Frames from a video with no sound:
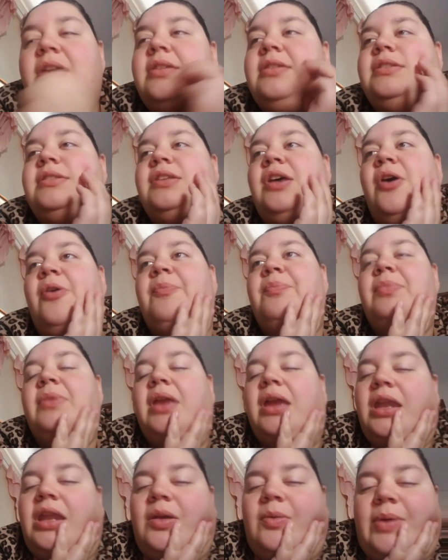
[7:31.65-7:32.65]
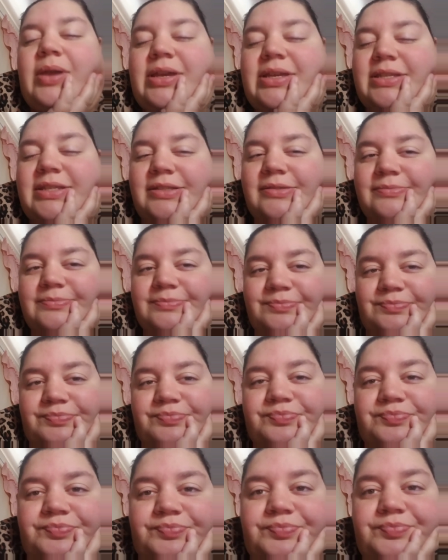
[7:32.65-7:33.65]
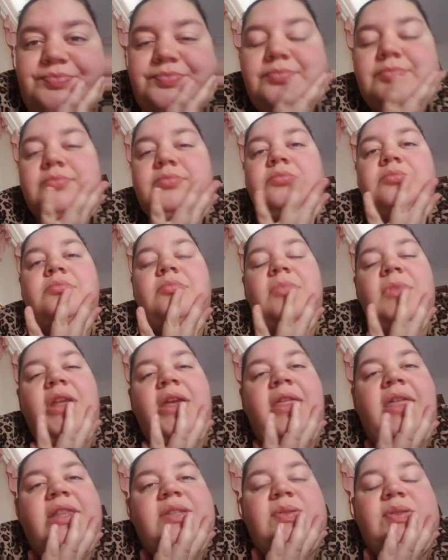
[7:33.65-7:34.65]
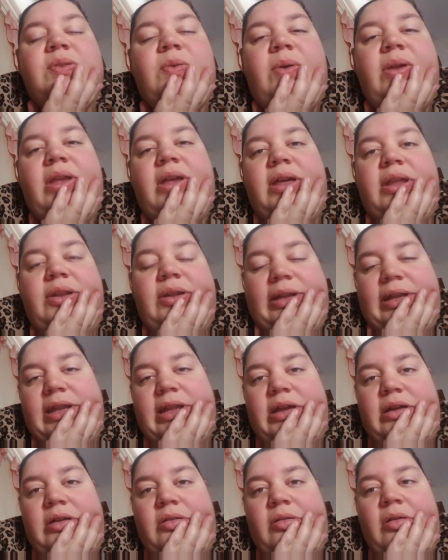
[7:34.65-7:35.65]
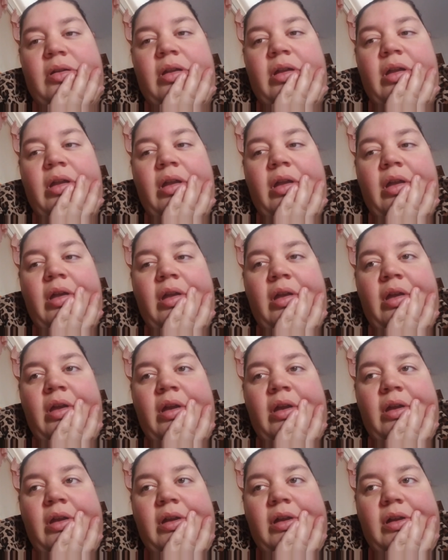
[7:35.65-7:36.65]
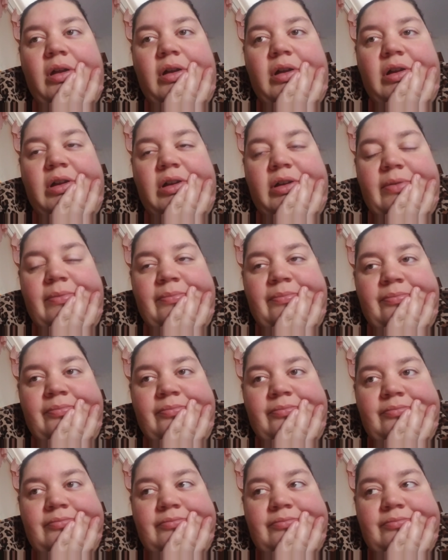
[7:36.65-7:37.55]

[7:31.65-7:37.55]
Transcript: So, anyways, that's what's going on right now. Um,